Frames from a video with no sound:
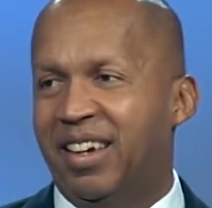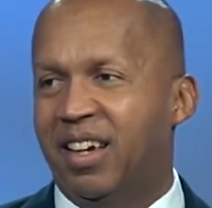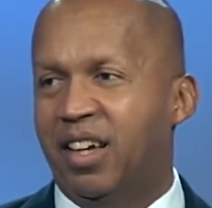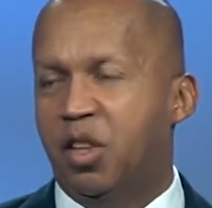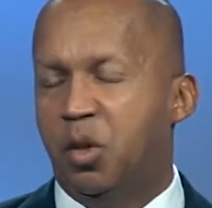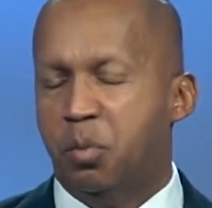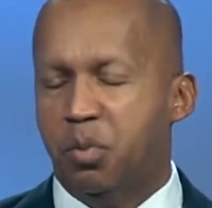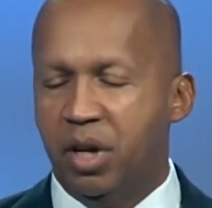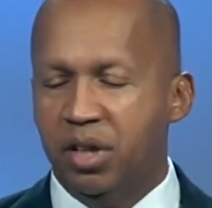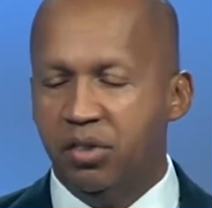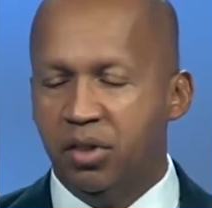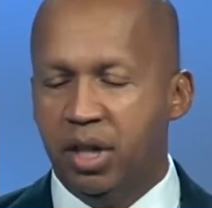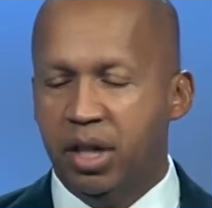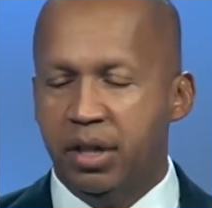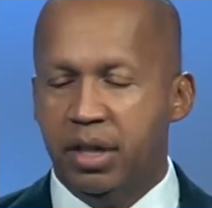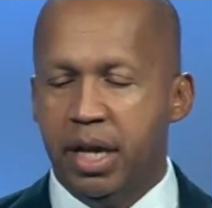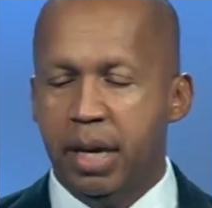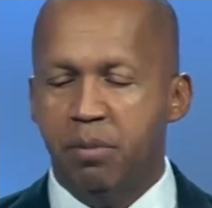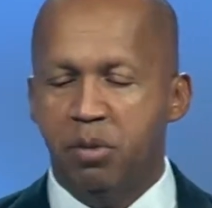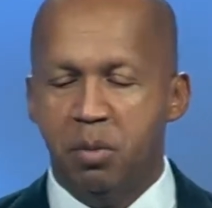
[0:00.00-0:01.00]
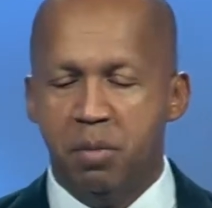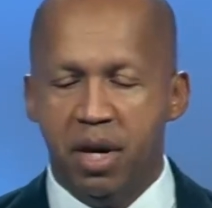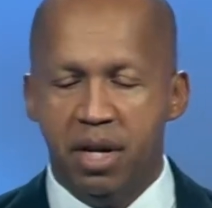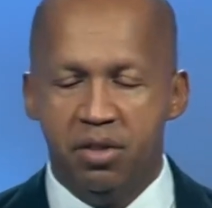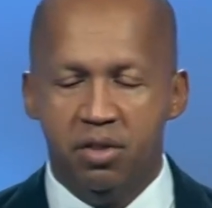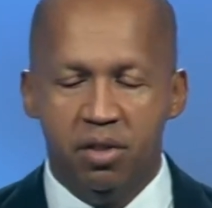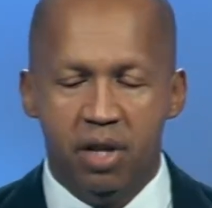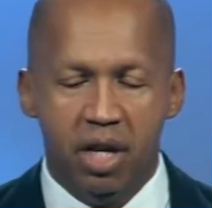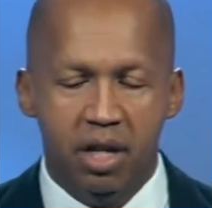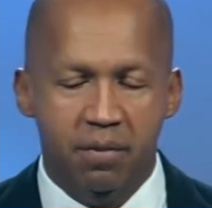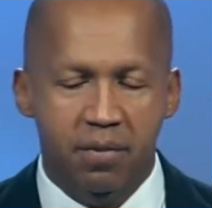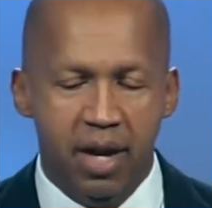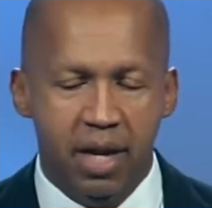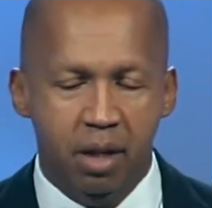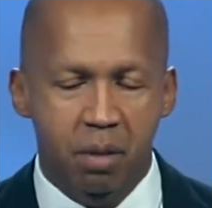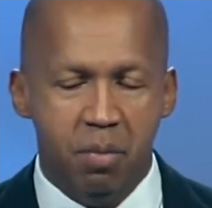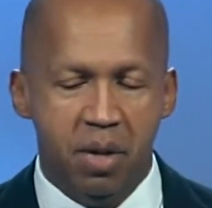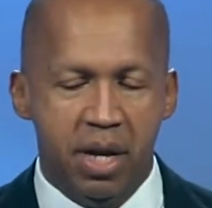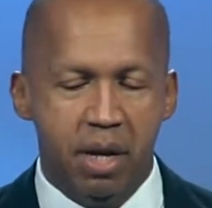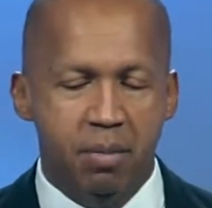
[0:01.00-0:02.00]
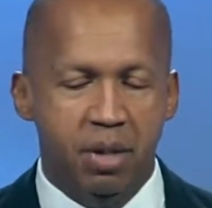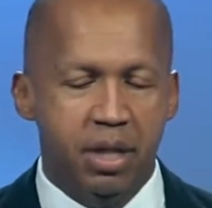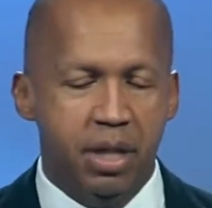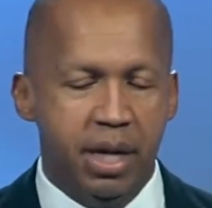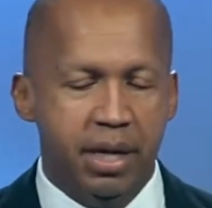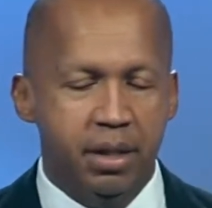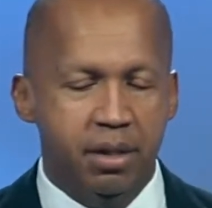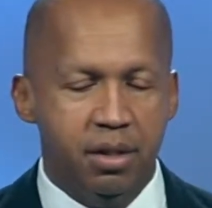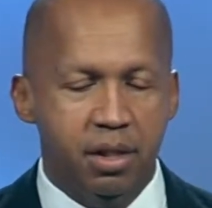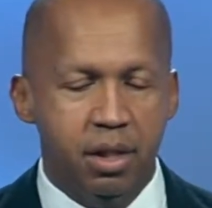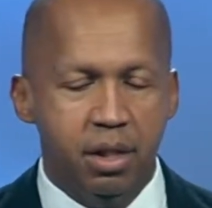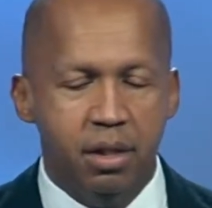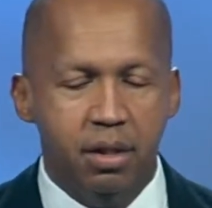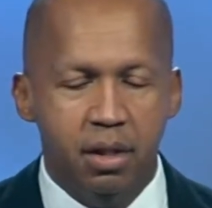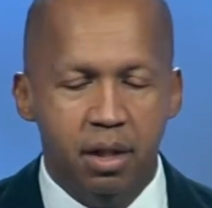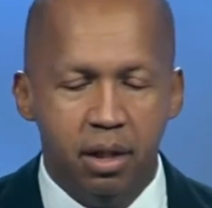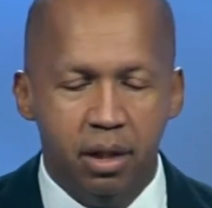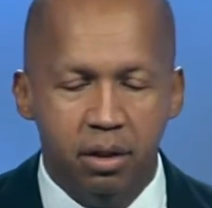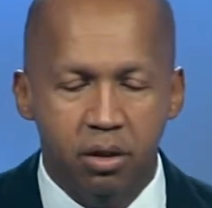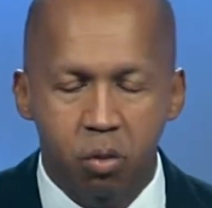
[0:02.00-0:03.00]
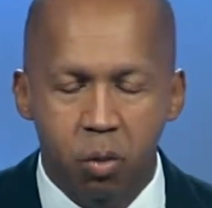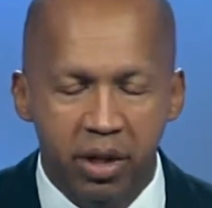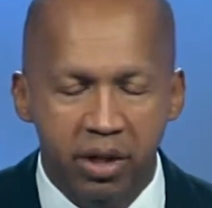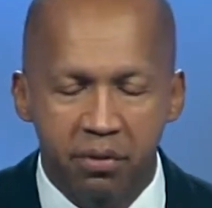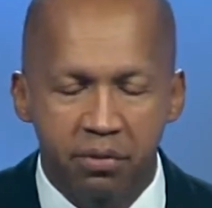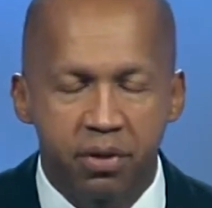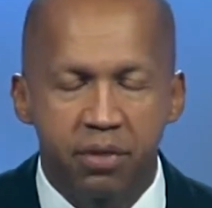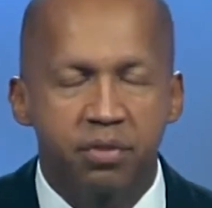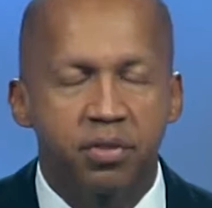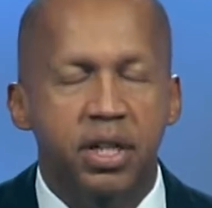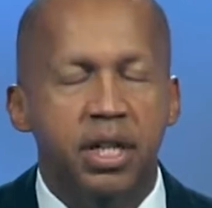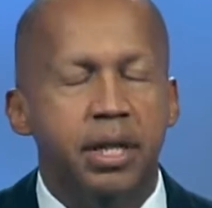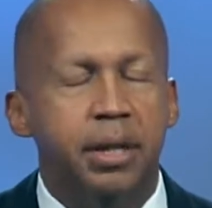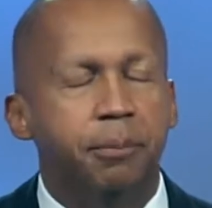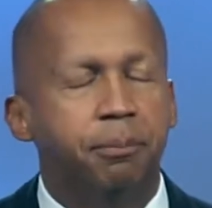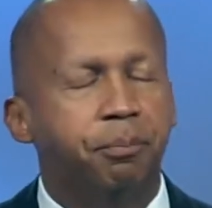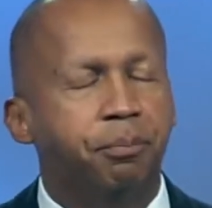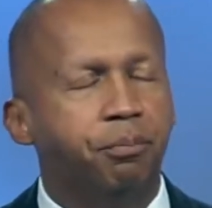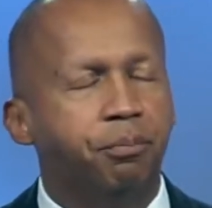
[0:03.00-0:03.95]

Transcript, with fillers: Uh, the president came to my state of Alabama in 19, uh, 2015